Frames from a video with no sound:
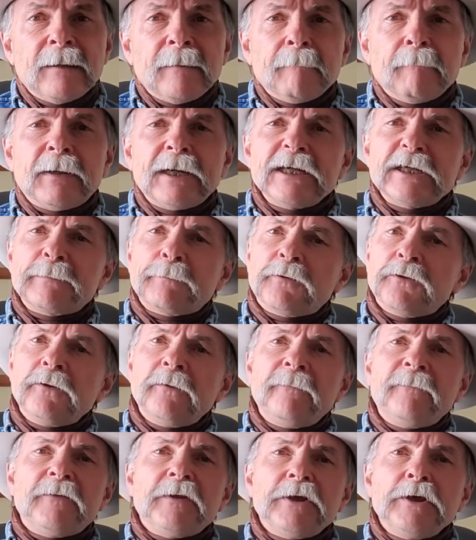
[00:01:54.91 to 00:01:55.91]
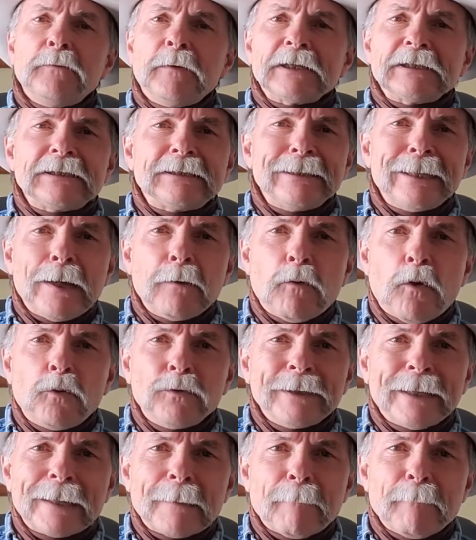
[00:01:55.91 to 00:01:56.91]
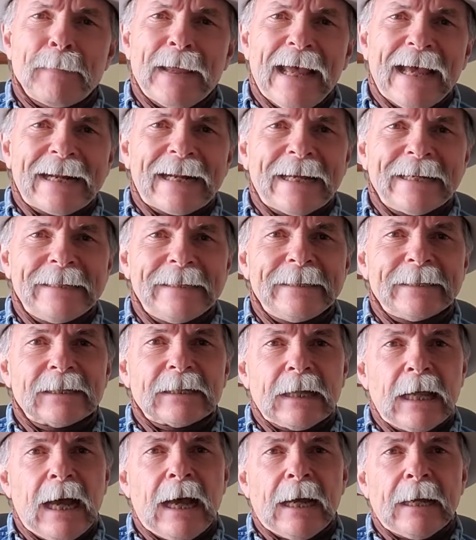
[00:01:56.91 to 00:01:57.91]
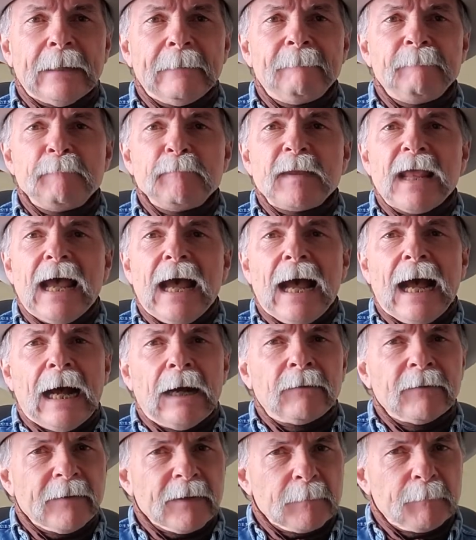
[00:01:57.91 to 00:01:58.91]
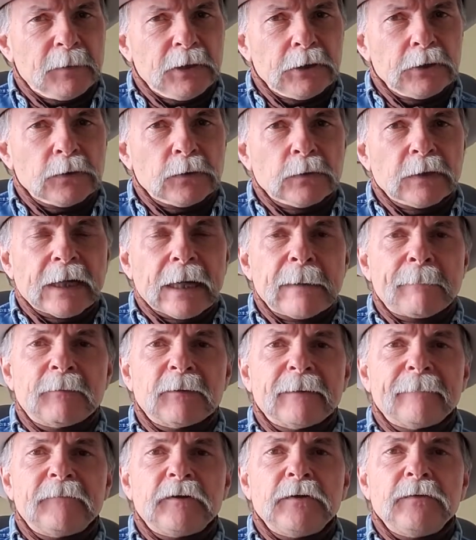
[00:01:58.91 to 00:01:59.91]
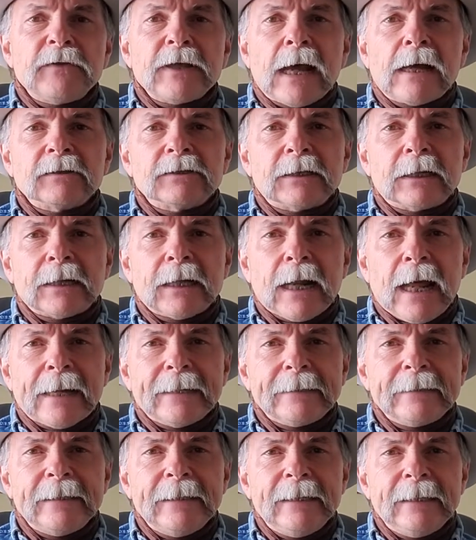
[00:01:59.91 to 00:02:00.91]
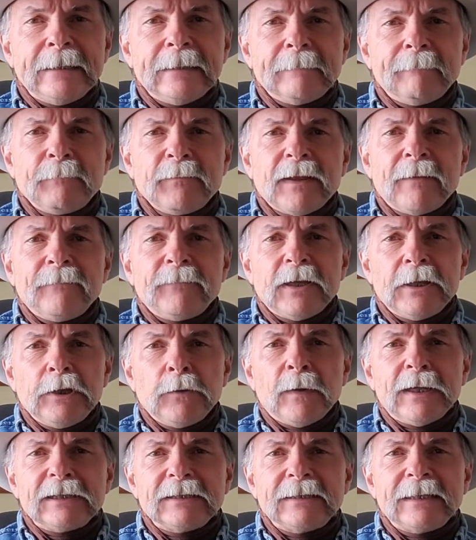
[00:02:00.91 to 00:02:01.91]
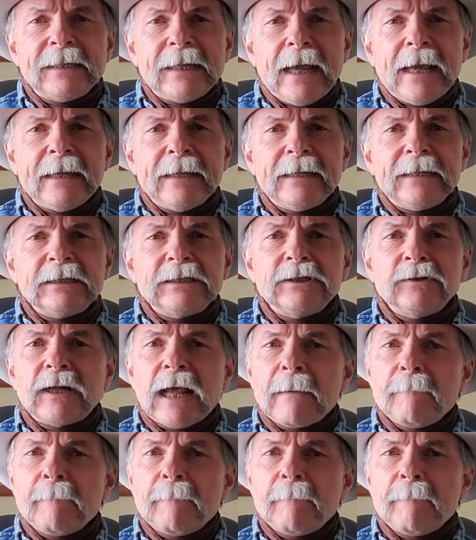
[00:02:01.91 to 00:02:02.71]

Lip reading: But as proof the USDA won't let a bad idea lie, out of the blue, in April of 2019, the USDA issued a